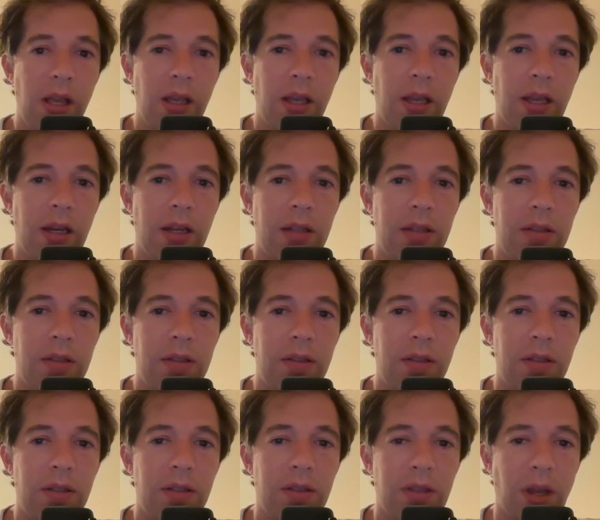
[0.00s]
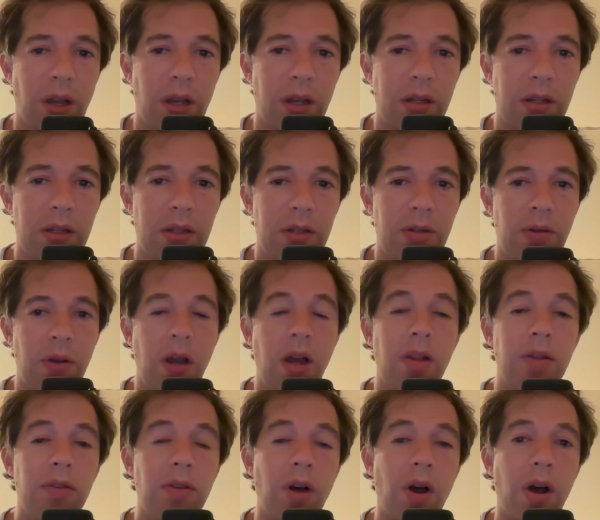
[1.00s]
It is designed to
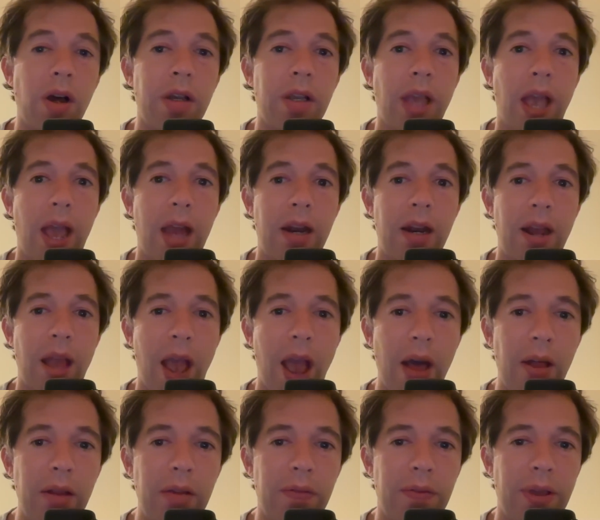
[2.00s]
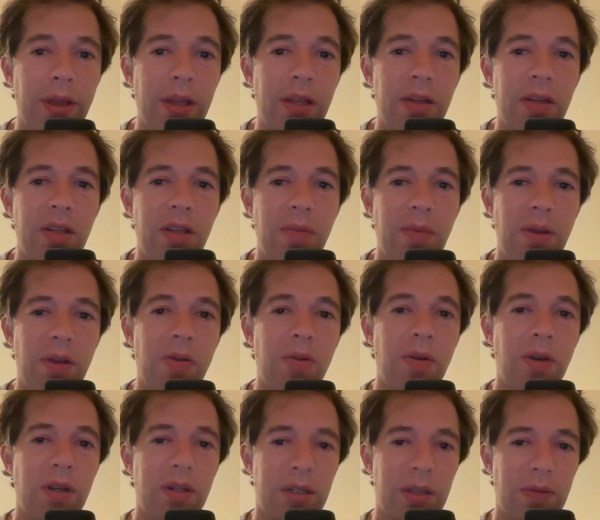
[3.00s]
unlock and elevate human
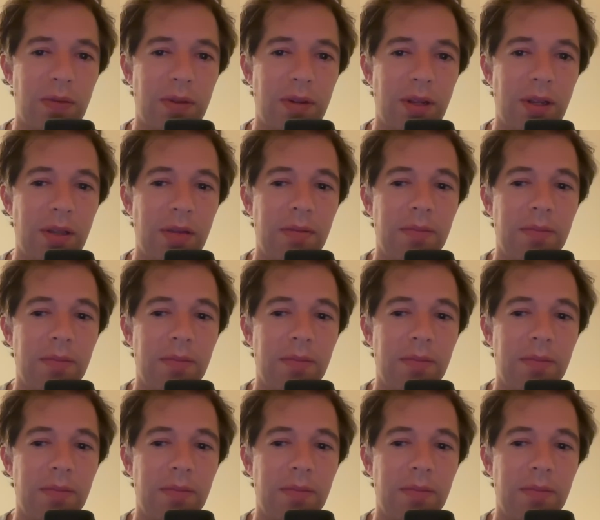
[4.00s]
creativity.